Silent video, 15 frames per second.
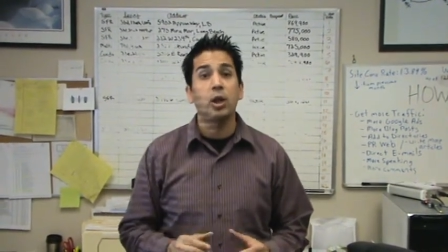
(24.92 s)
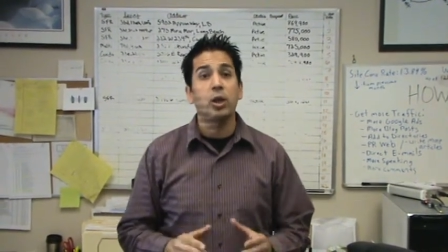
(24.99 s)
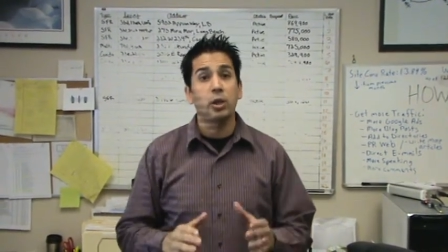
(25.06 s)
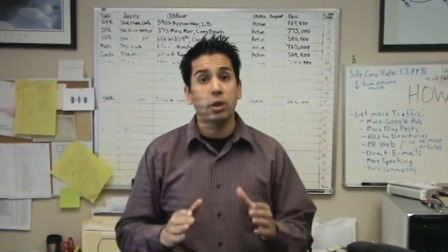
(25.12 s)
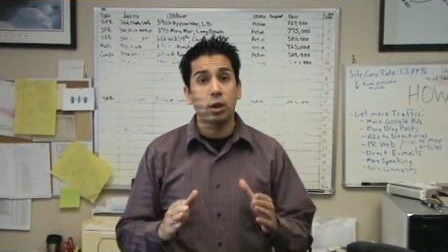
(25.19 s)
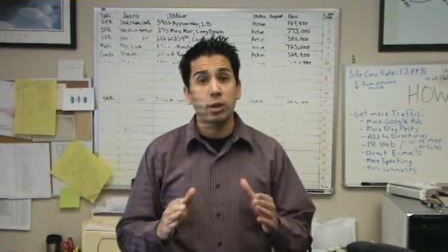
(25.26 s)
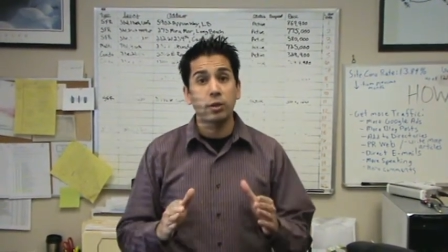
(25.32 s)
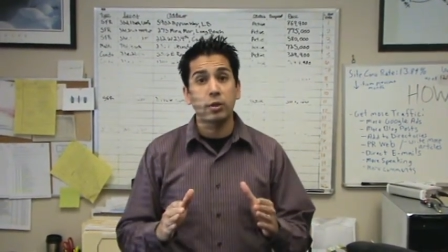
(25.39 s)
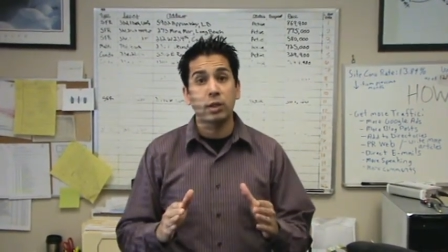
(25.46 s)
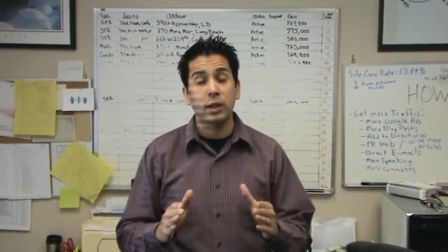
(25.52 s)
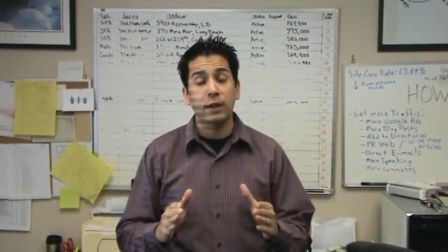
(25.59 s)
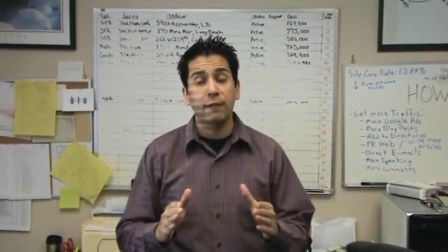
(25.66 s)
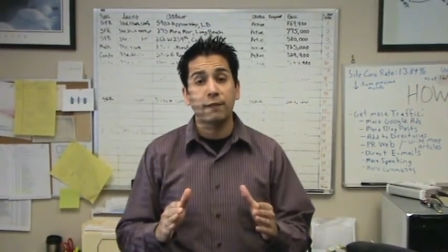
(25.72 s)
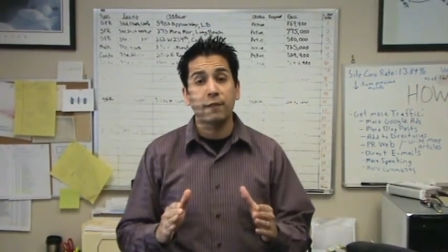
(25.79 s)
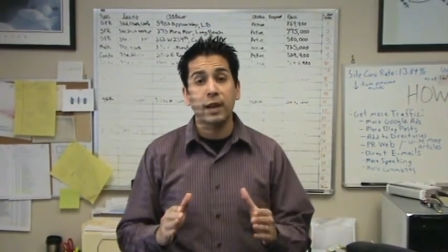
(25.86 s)
You're also
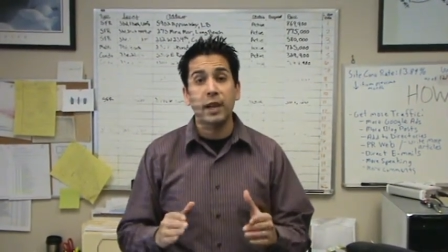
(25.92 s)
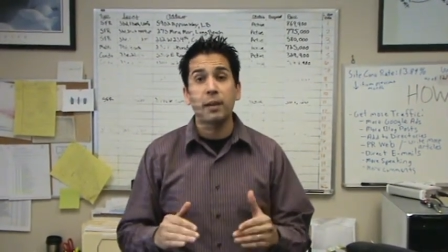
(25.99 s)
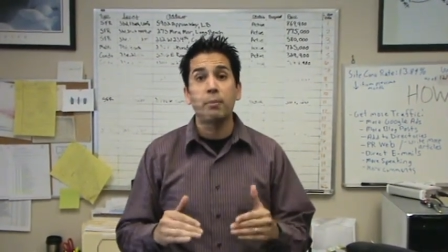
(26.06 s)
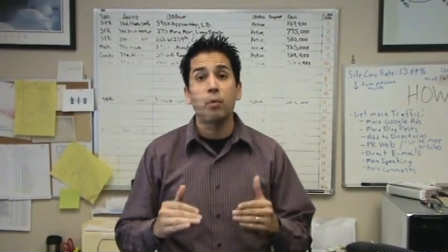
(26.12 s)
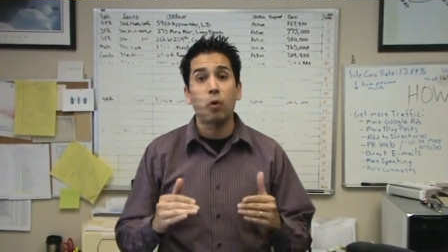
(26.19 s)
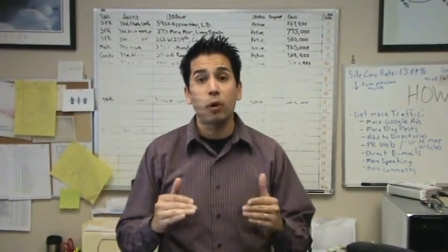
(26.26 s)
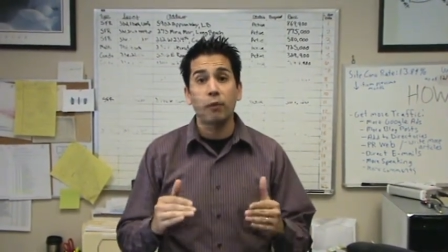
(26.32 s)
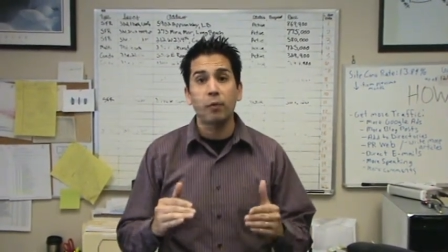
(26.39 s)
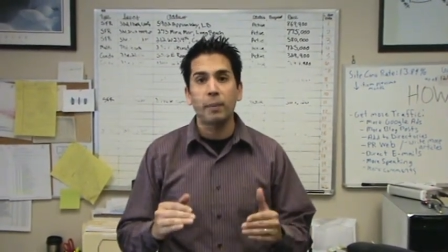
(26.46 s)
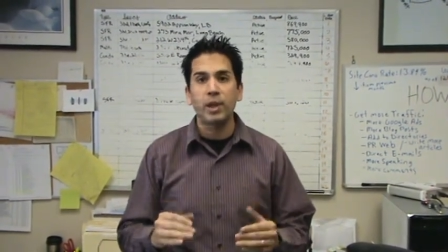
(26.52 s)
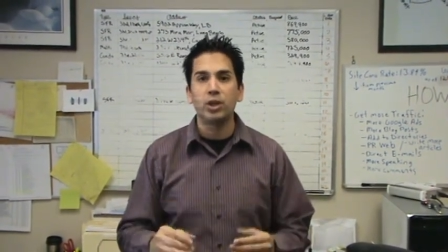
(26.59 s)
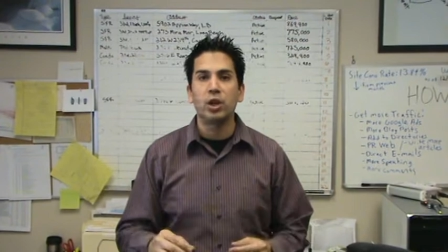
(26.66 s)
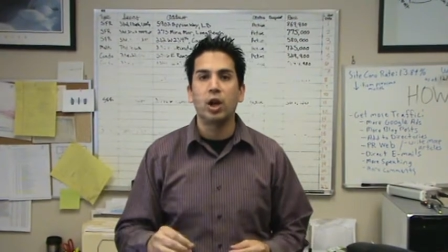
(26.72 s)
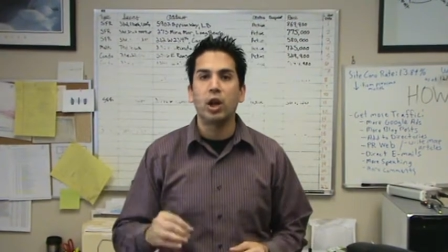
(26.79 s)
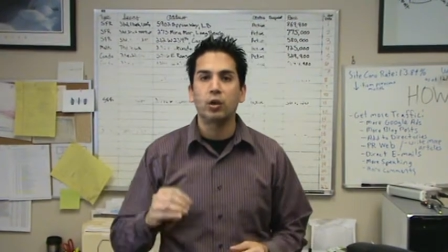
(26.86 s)
going to find more
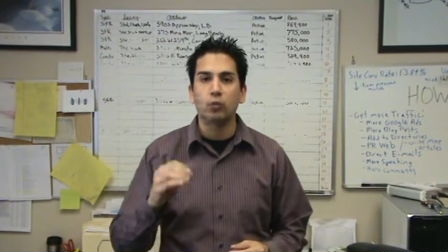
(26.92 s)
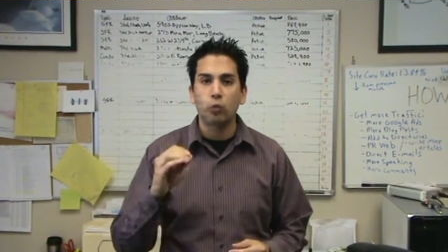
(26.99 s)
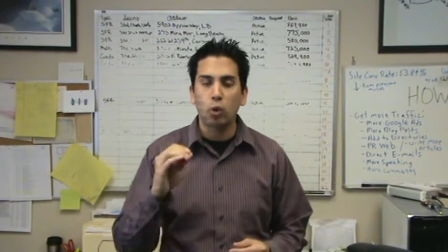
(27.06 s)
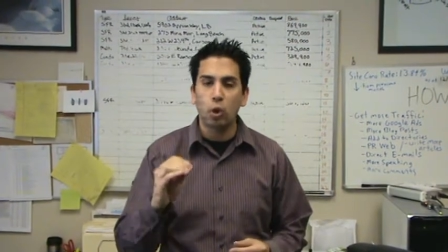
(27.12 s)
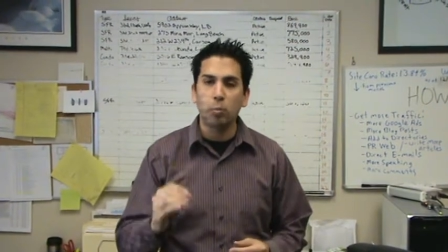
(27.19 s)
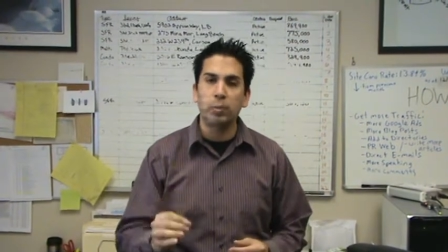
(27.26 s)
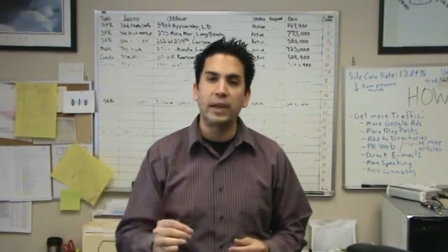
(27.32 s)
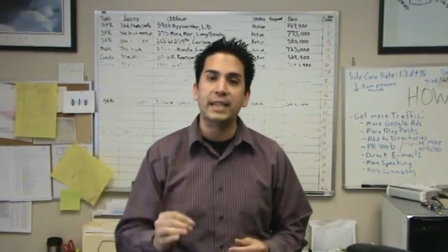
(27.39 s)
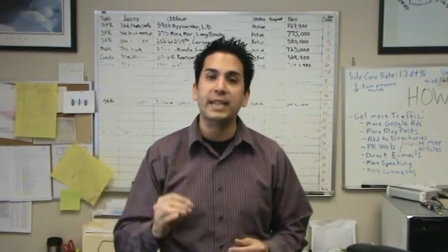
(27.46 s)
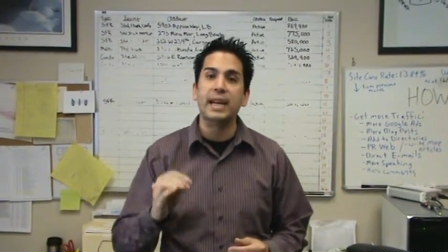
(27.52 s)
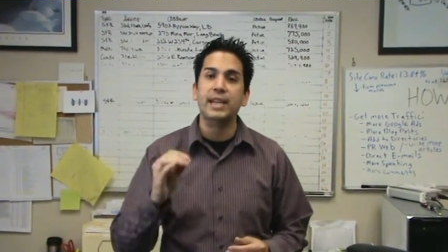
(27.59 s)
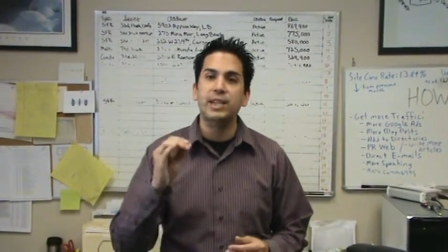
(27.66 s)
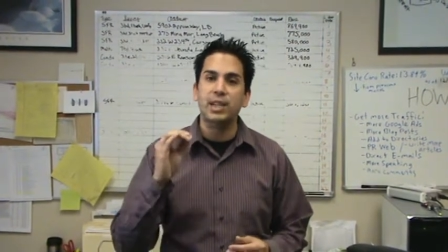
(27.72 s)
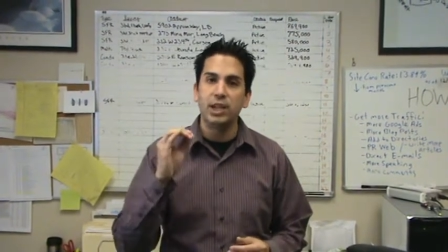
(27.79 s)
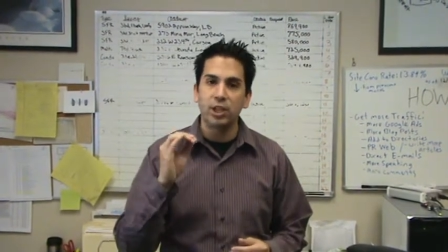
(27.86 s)
information on role plays,
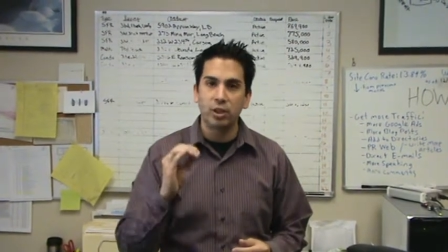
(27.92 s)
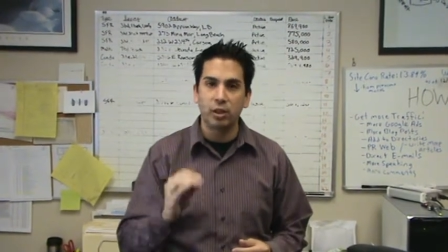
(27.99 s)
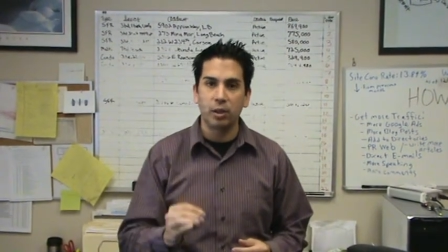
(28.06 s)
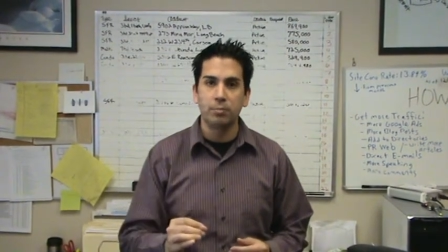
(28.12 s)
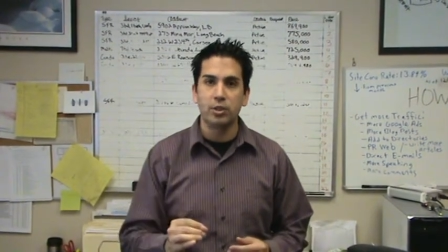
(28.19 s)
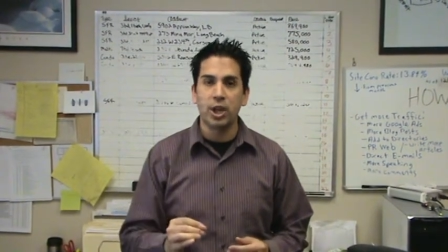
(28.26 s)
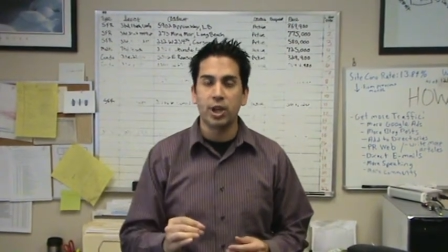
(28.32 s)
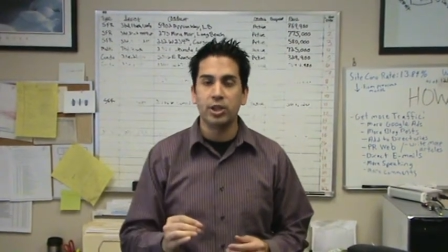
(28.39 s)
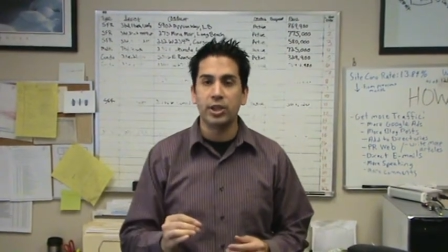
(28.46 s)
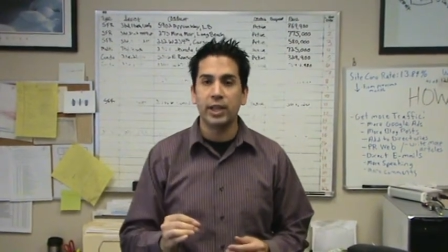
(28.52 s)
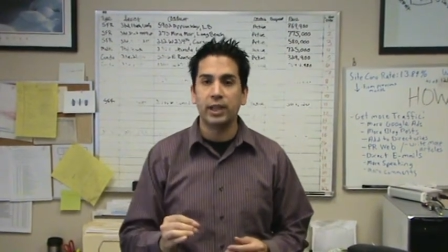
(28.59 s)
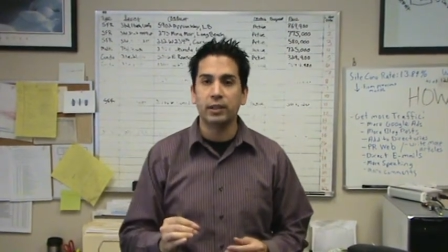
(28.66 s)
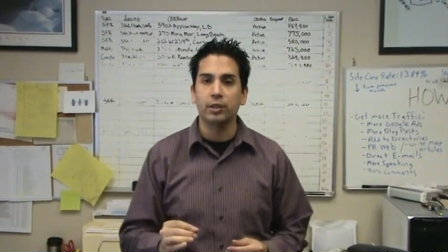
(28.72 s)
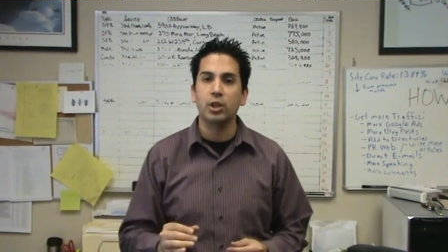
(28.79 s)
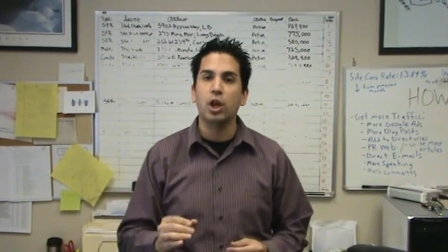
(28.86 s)
additional objection
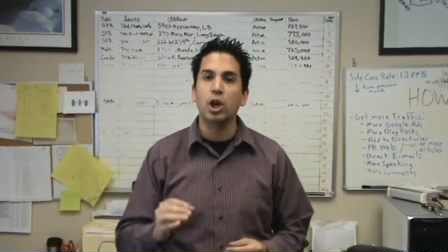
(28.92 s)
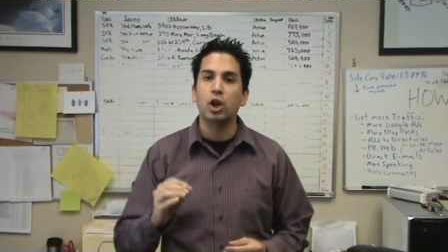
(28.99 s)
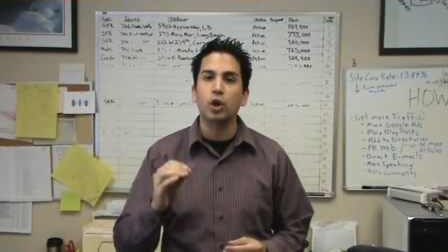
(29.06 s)
handlers.